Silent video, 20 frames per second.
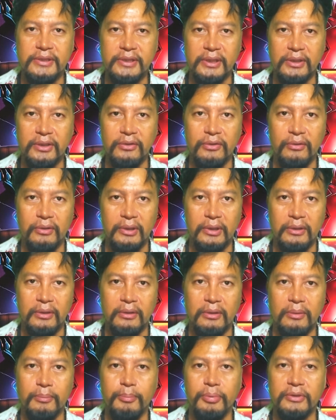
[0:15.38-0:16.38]

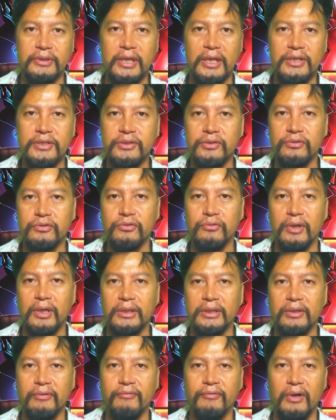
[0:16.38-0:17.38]
signaling potential
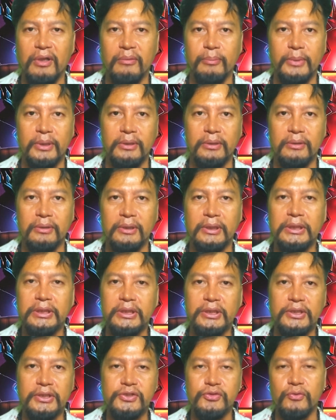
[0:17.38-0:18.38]
direct involvement in
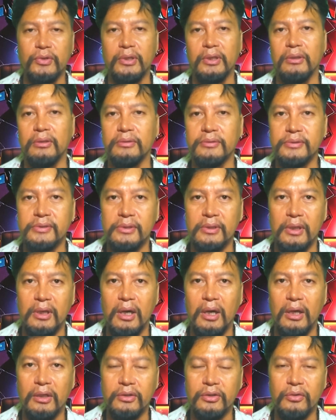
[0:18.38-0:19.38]
Israel's
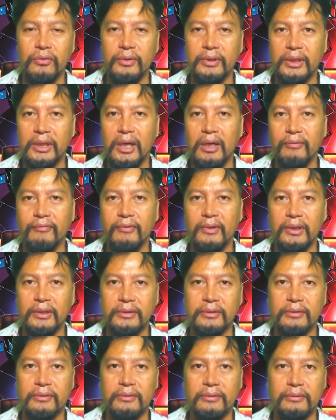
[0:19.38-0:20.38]
ongoing
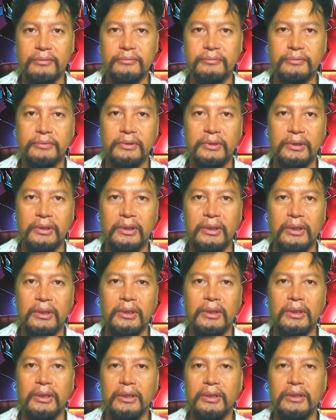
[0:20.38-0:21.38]
conflict.
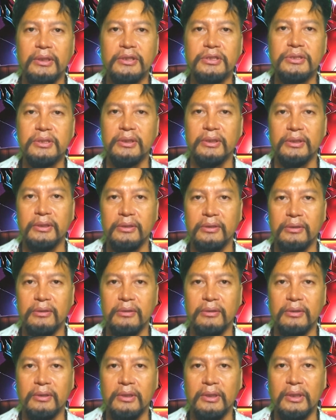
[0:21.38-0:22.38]
Initially,
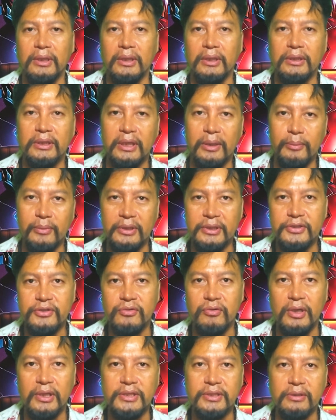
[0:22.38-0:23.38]
the
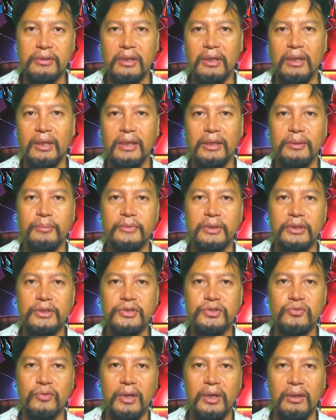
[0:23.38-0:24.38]
administration claimed
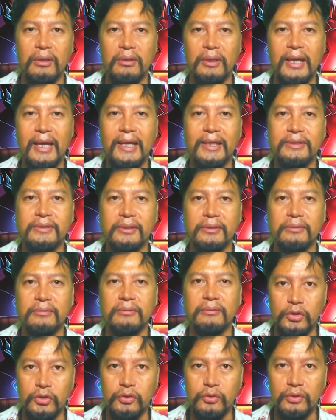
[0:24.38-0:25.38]
Israel acted
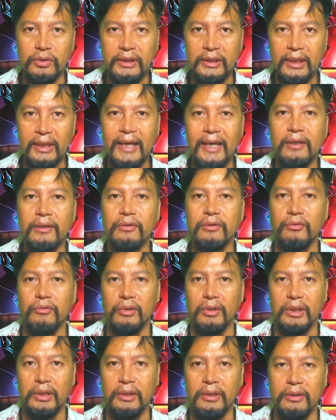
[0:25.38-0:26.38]

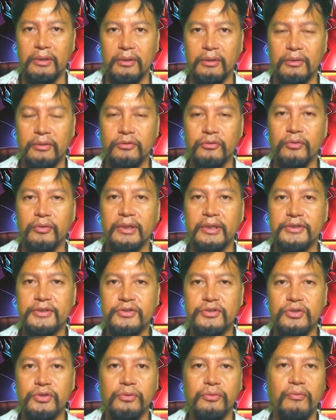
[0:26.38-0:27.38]
unilaterally during
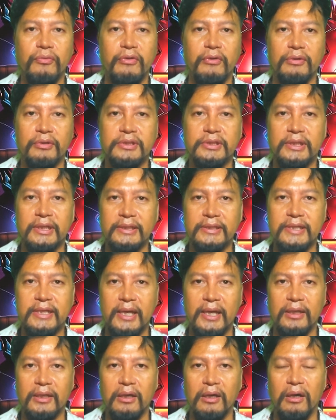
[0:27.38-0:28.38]
its June 13
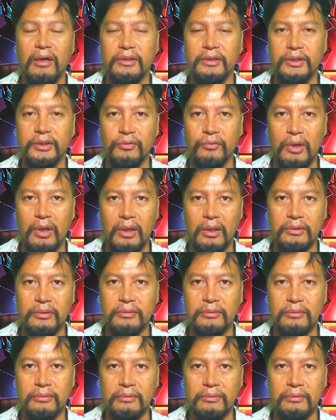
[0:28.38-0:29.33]
attack on Iran.